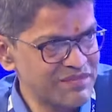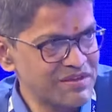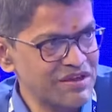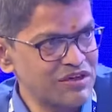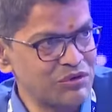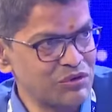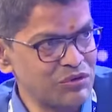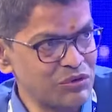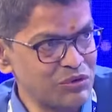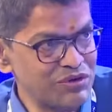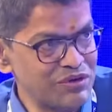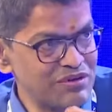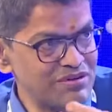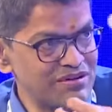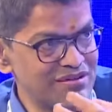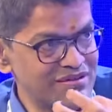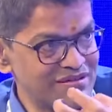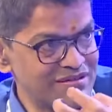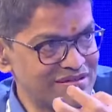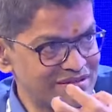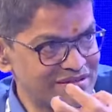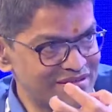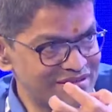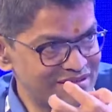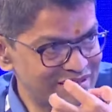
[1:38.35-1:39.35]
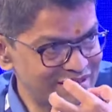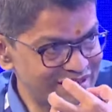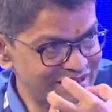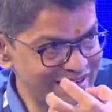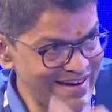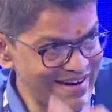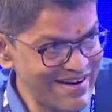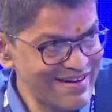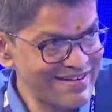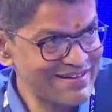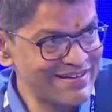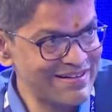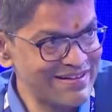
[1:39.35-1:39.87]
A good
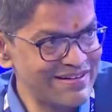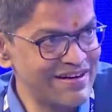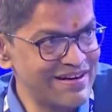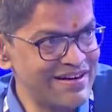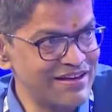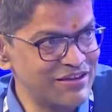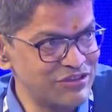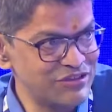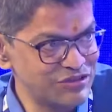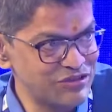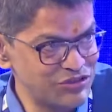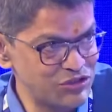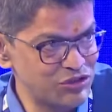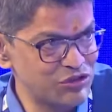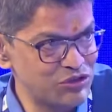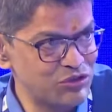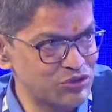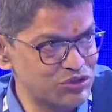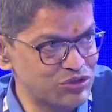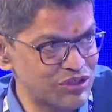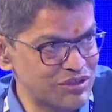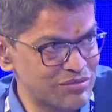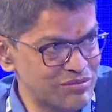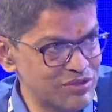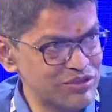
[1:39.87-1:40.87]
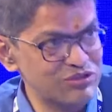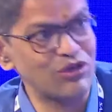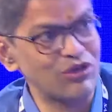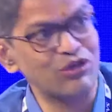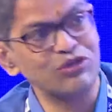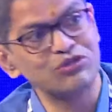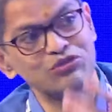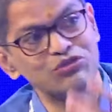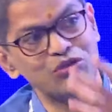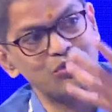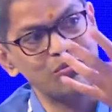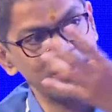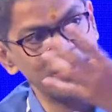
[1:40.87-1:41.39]
rated institution must
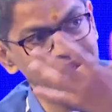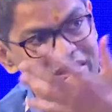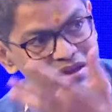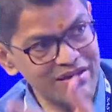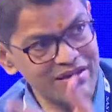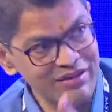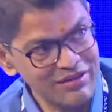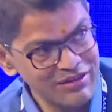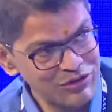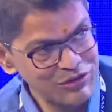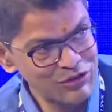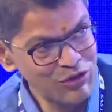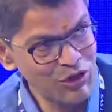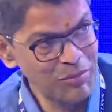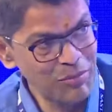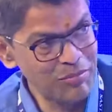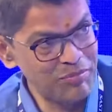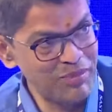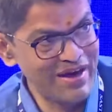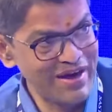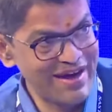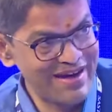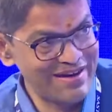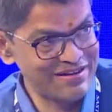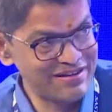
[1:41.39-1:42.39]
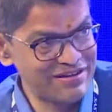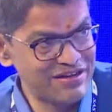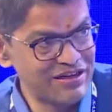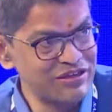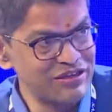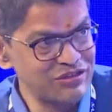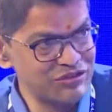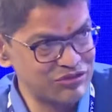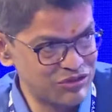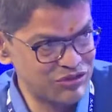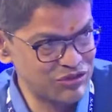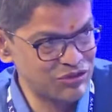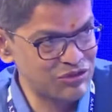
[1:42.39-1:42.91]
also be a top-ranked
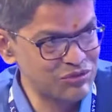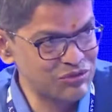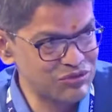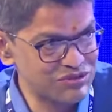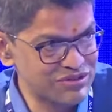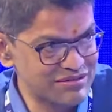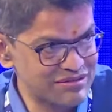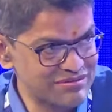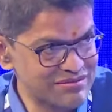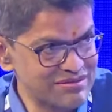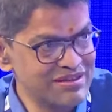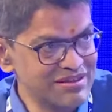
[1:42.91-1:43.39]
institution.